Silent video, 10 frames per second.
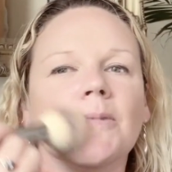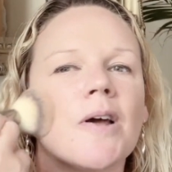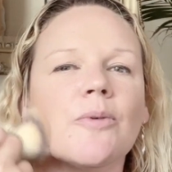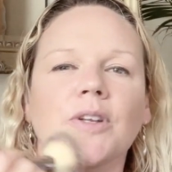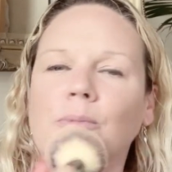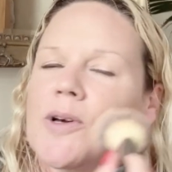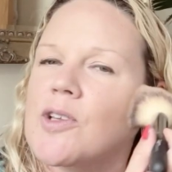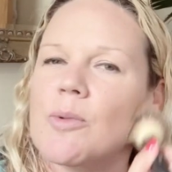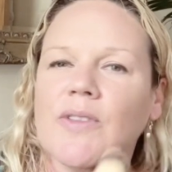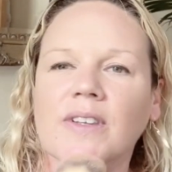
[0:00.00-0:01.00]
Like, when you put
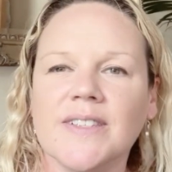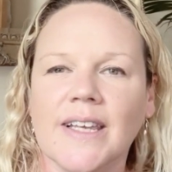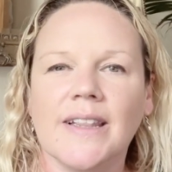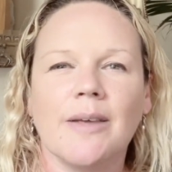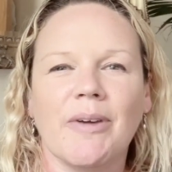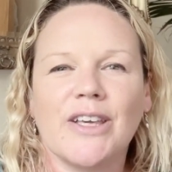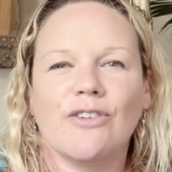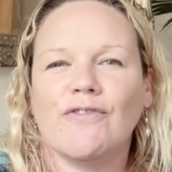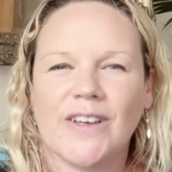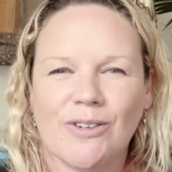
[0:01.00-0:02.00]
them on the skin, they make you
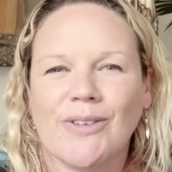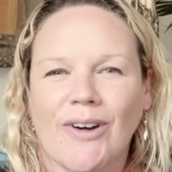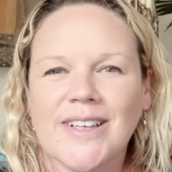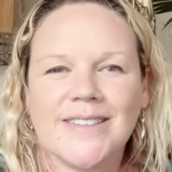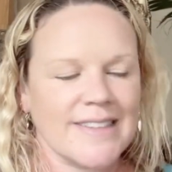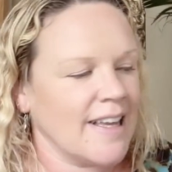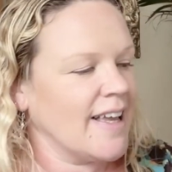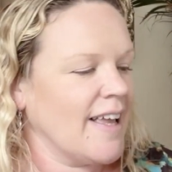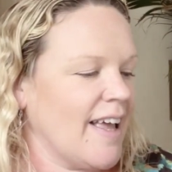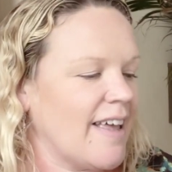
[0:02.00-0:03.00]
feel nice,
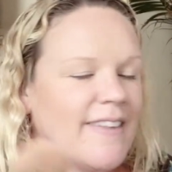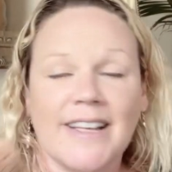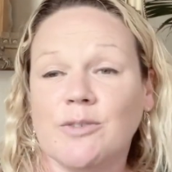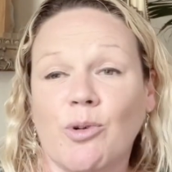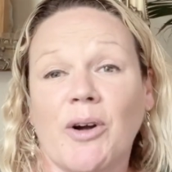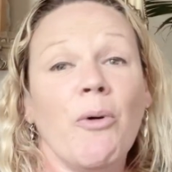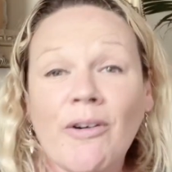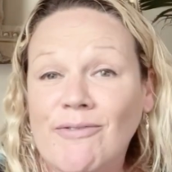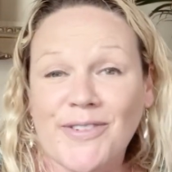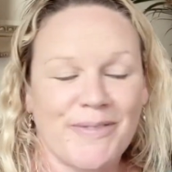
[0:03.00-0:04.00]
and that's what I
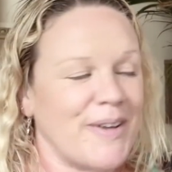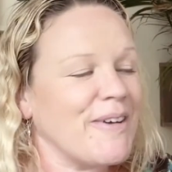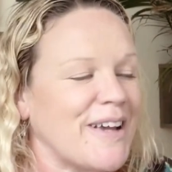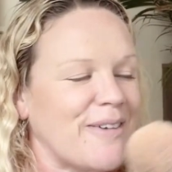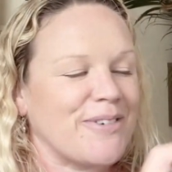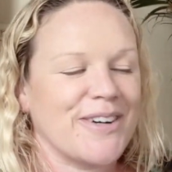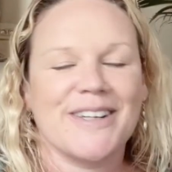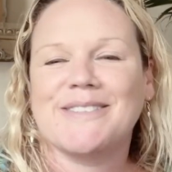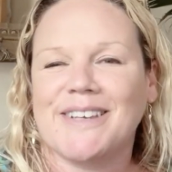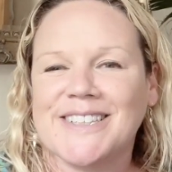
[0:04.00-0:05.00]
want from my makeup
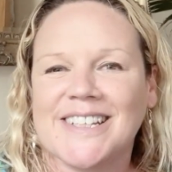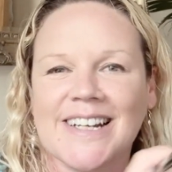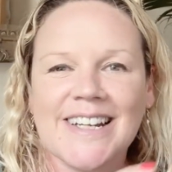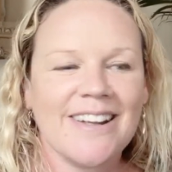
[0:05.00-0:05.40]
products basically.